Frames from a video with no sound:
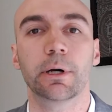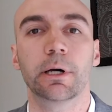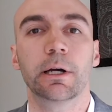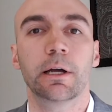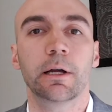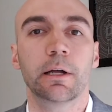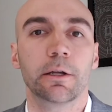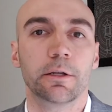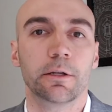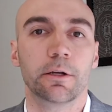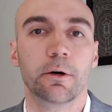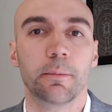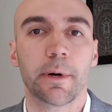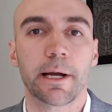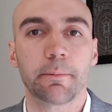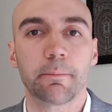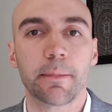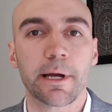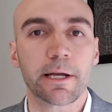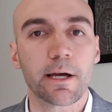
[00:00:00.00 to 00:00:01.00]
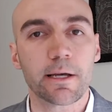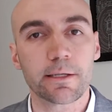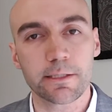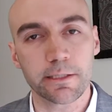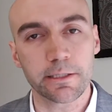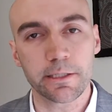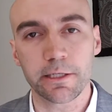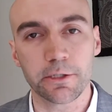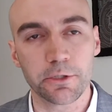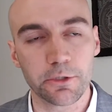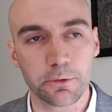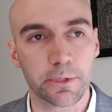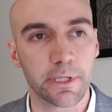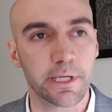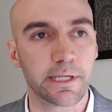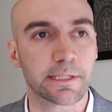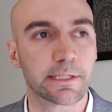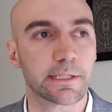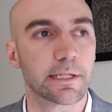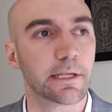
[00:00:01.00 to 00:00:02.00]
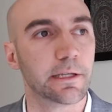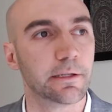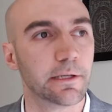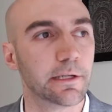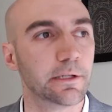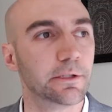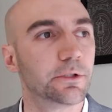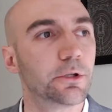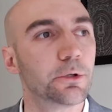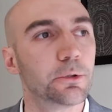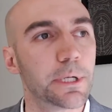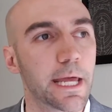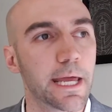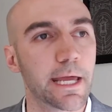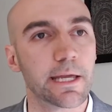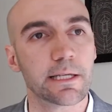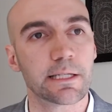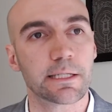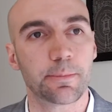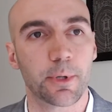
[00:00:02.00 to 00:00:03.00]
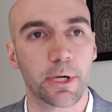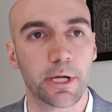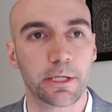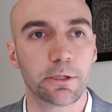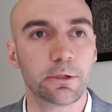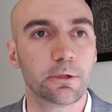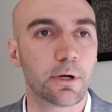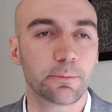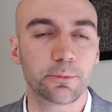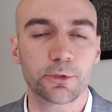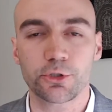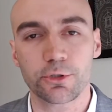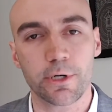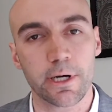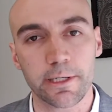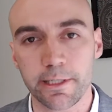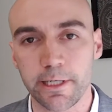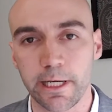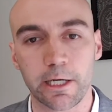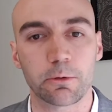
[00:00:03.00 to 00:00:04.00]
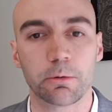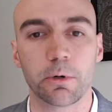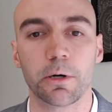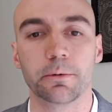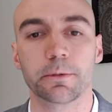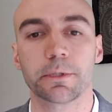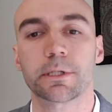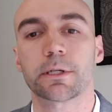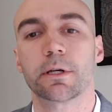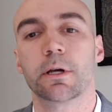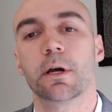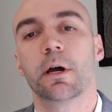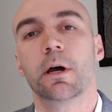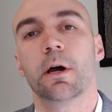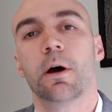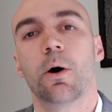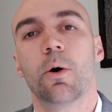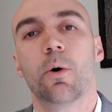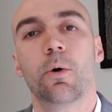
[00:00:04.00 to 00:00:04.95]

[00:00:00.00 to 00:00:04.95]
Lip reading: My cousin can do this in 2 days, but I'm just trying to get quotes. Or